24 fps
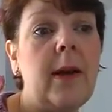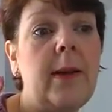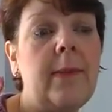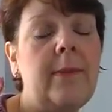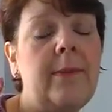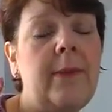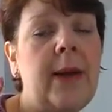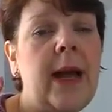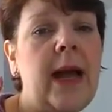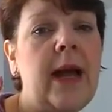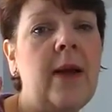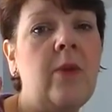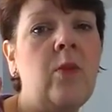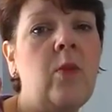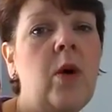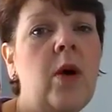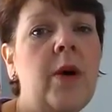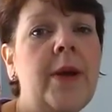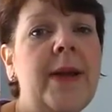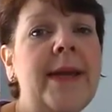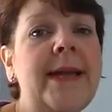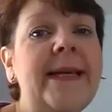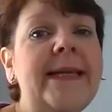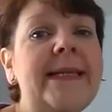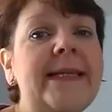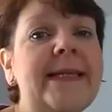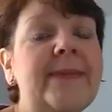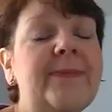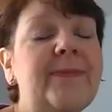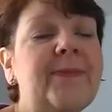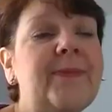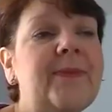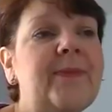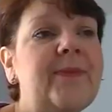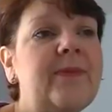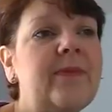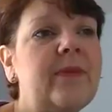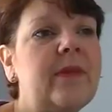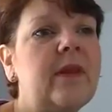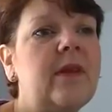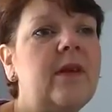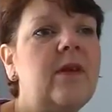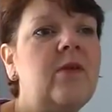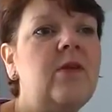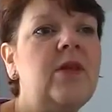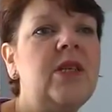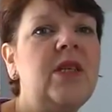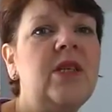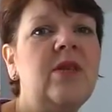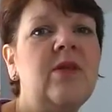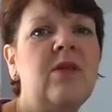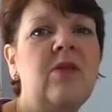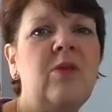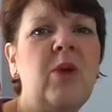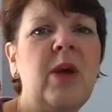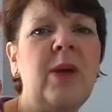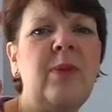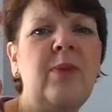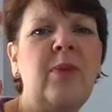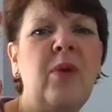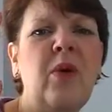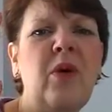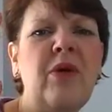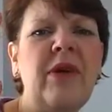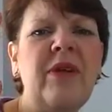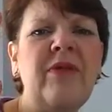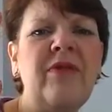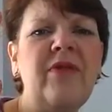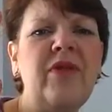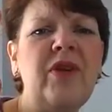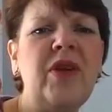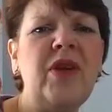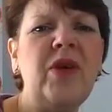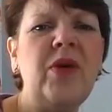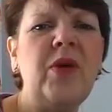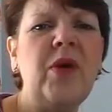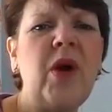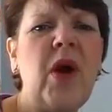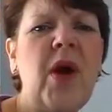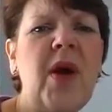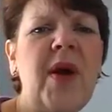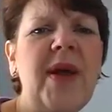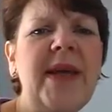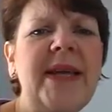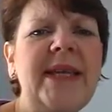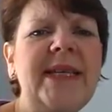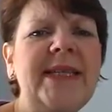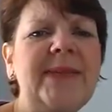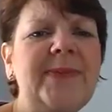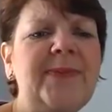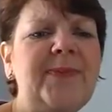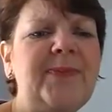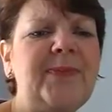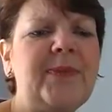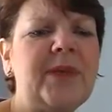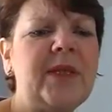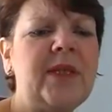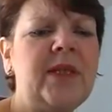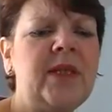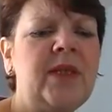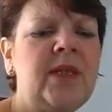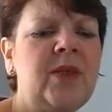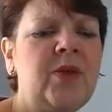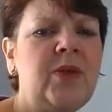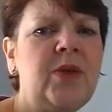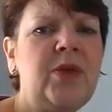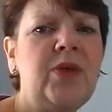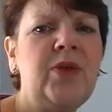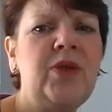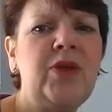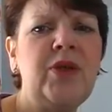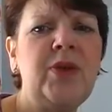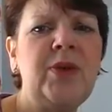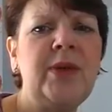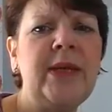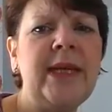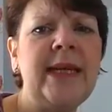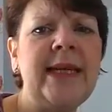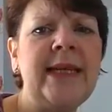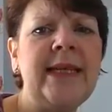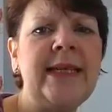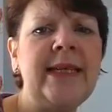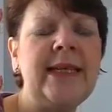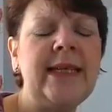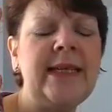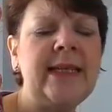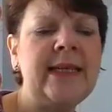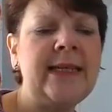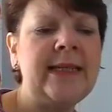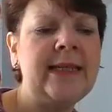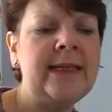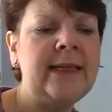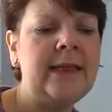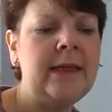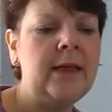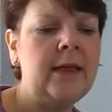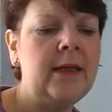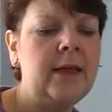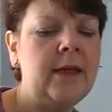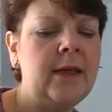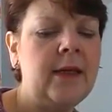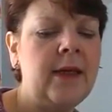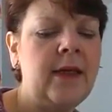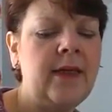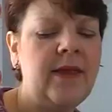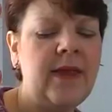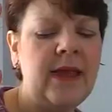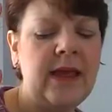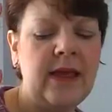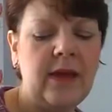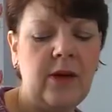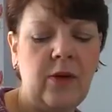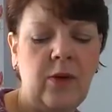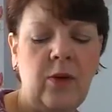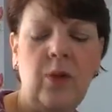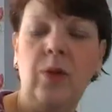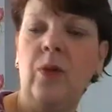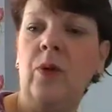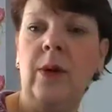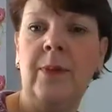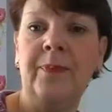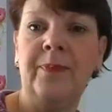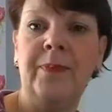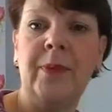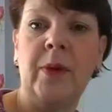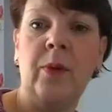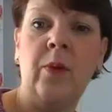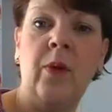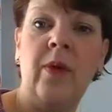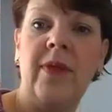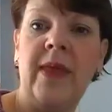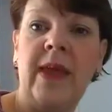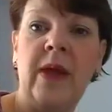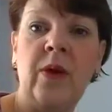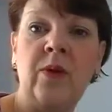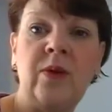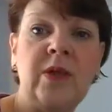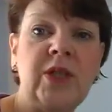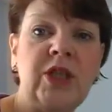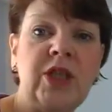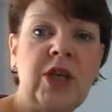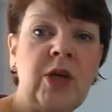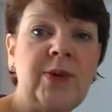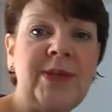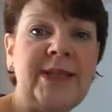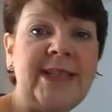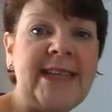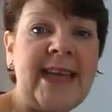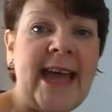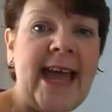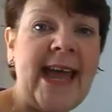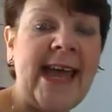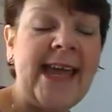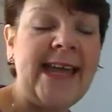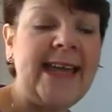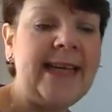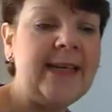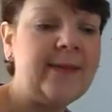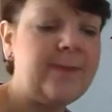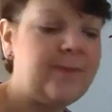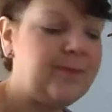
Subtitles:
pattern wise, which is quite boring for you guys, because I know you tune in and think, oh, what they're going to show today.